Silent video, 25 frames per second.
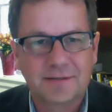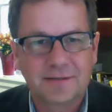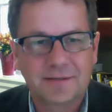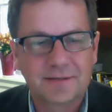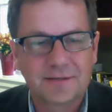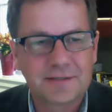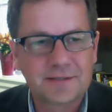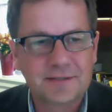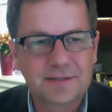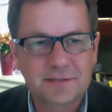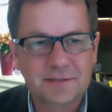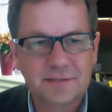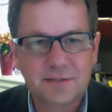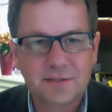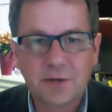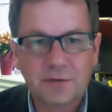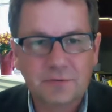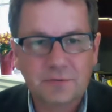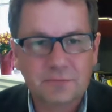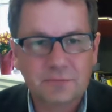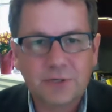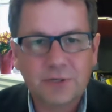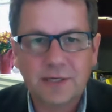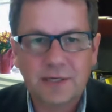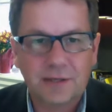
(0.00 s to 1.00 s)
It's
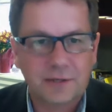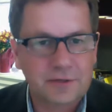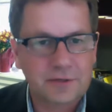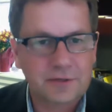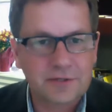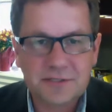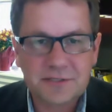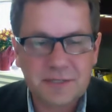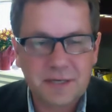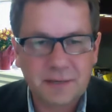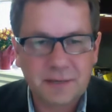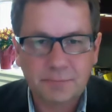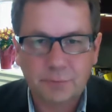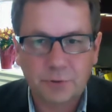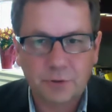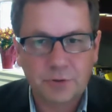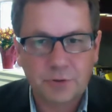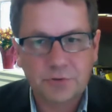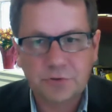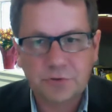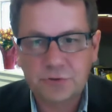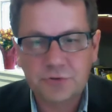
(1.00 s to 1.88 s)
not really a design project.